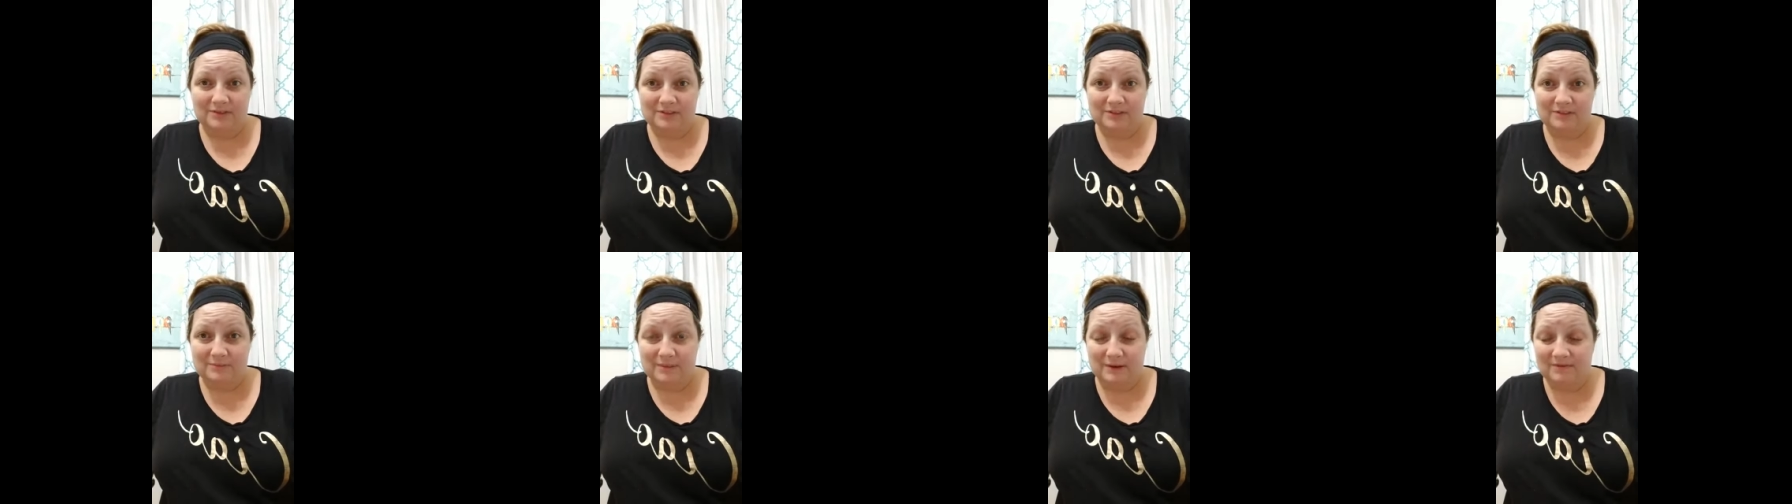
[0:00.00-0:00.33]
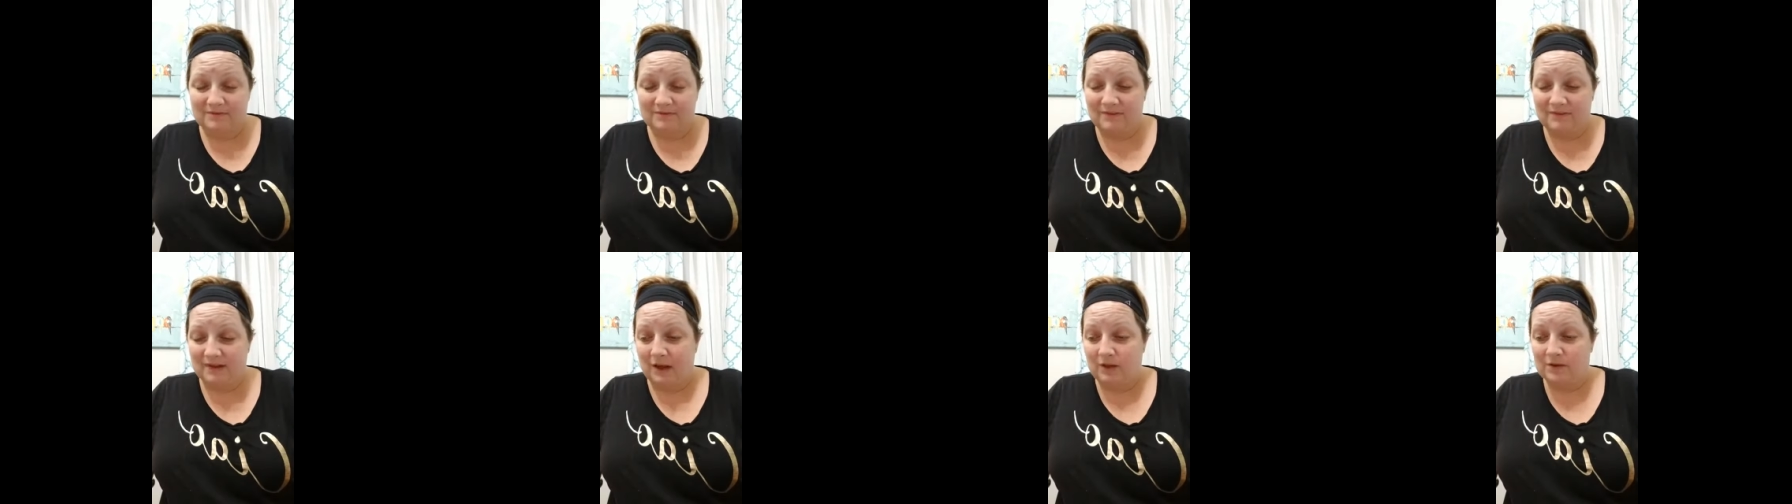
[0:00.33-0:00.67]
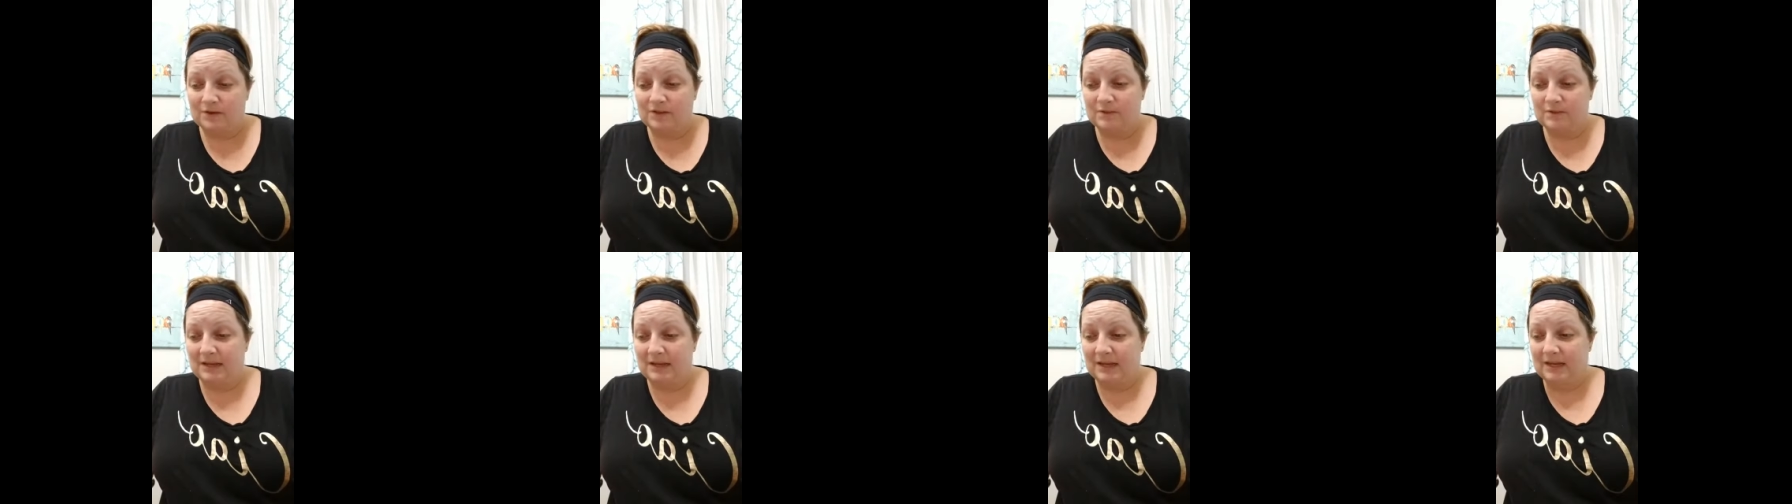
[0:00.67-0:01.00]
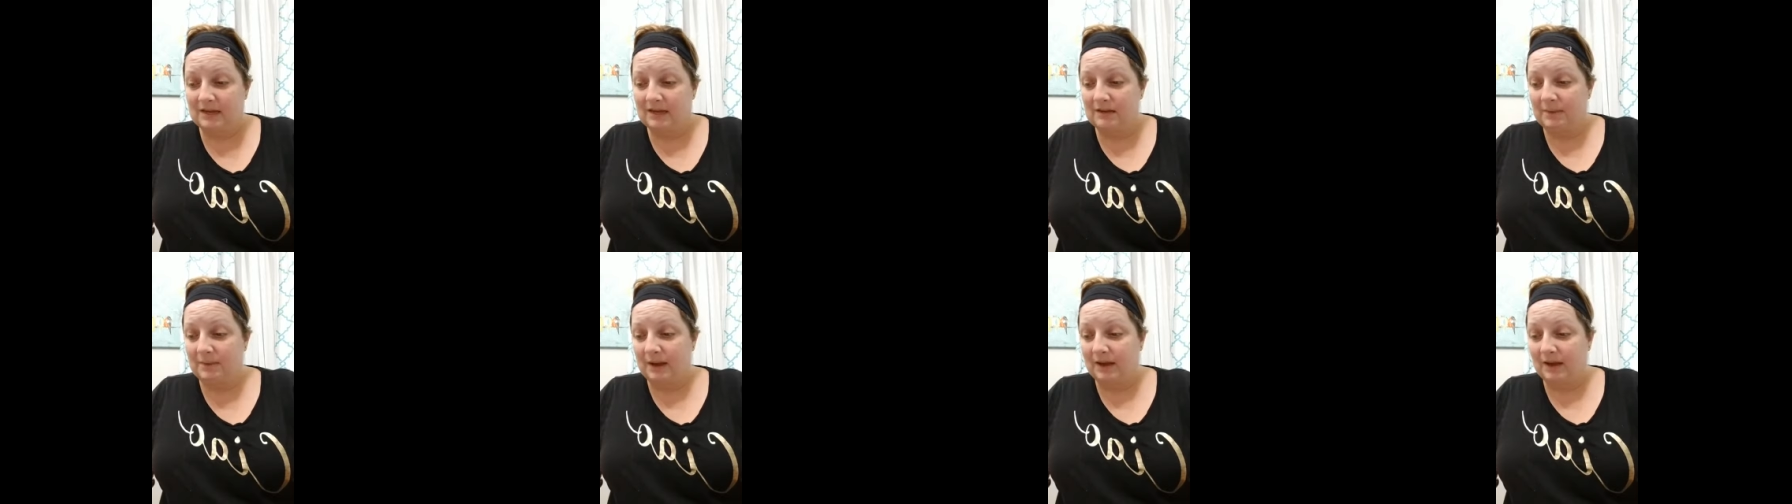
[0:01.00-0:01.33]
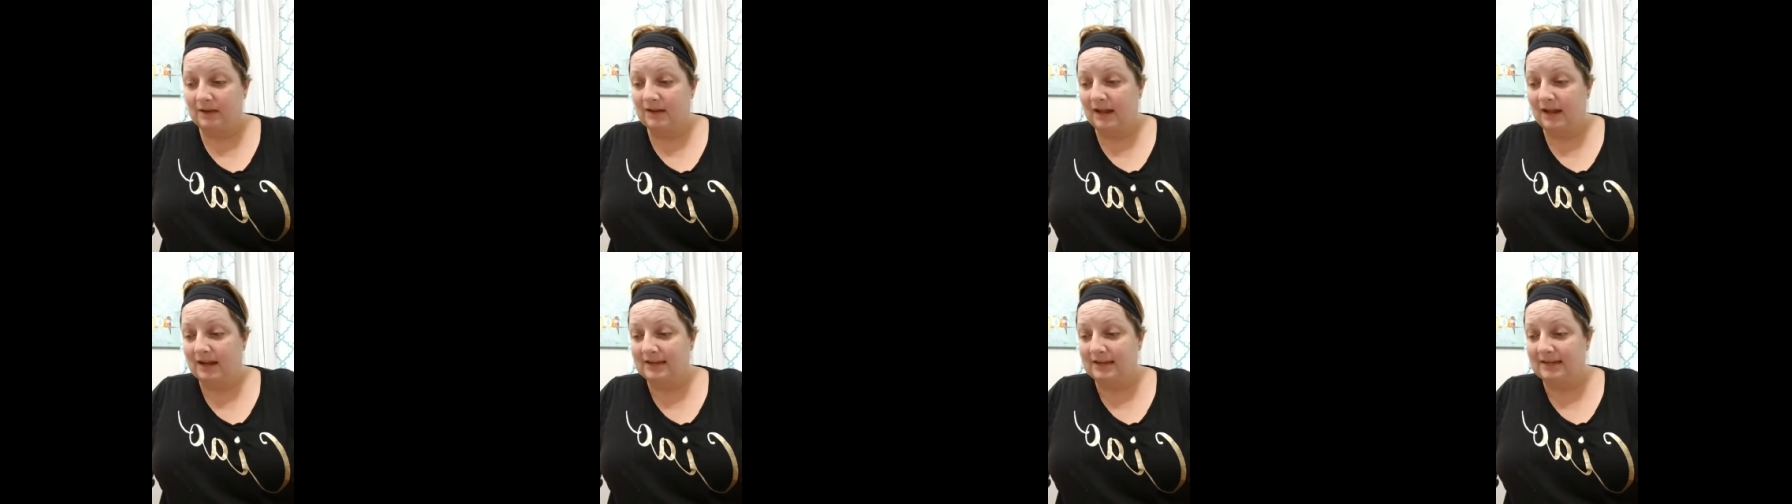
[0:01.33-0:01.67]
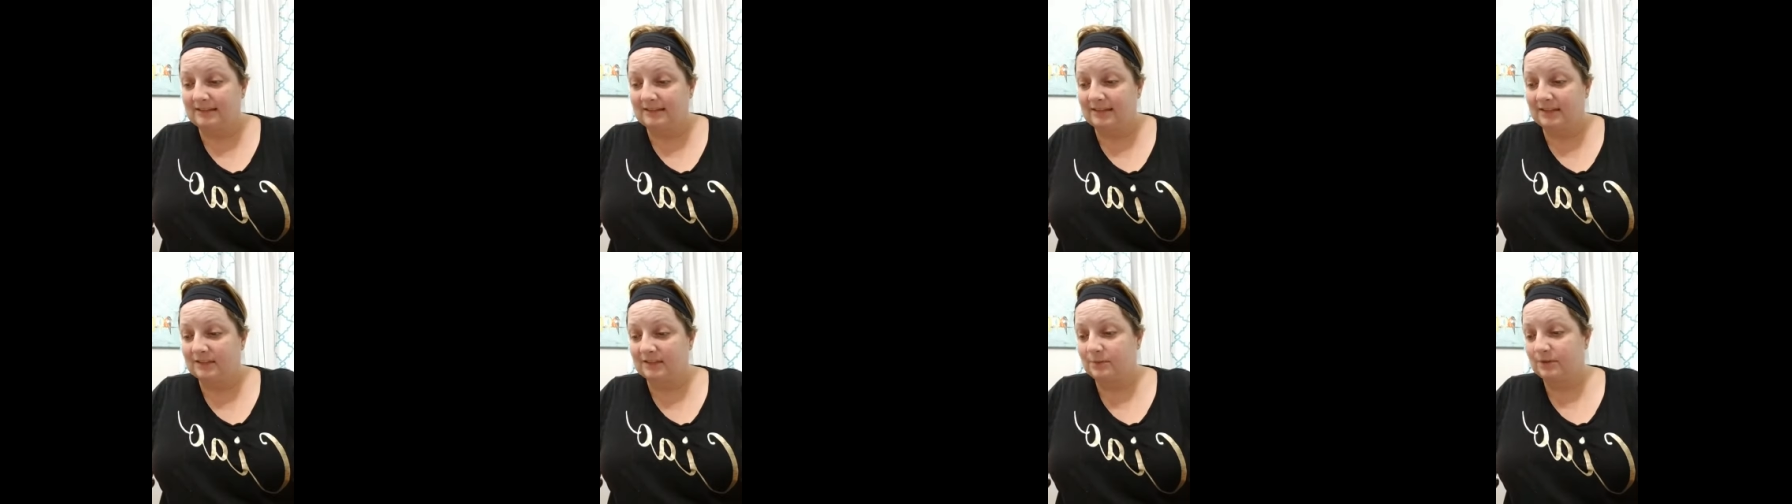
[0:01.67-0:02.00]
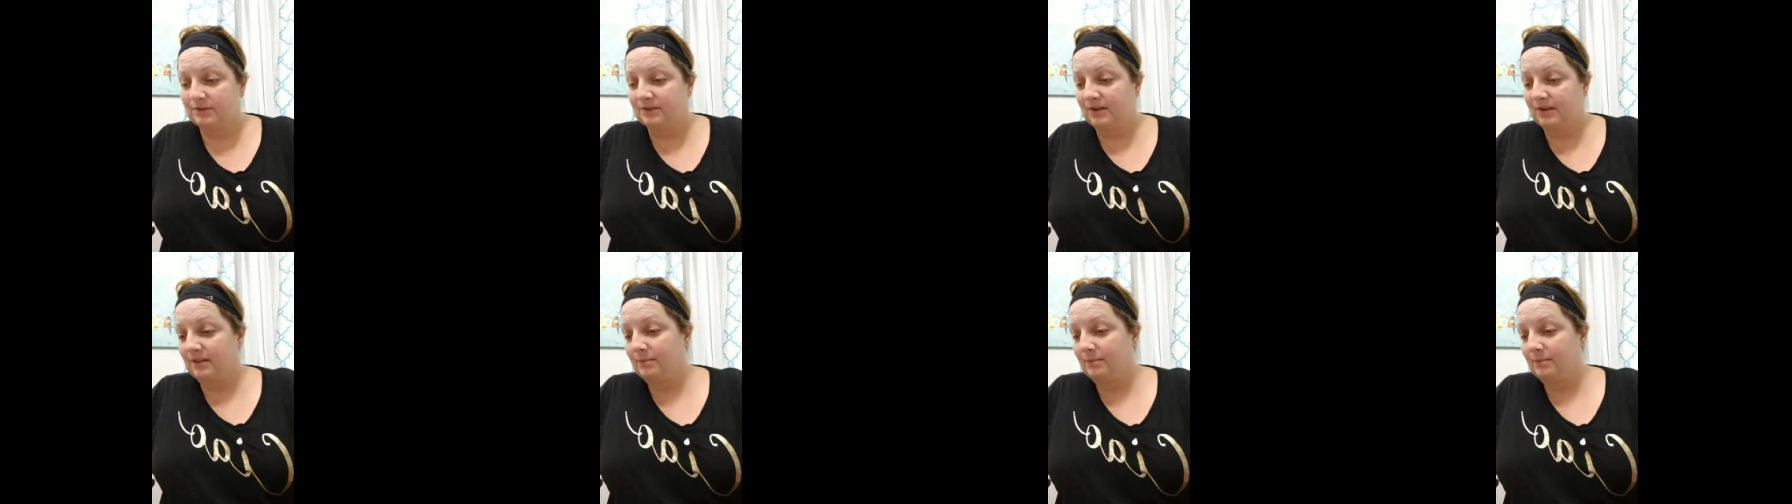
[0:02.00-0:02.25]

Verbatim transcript: It's been found to be in about 96%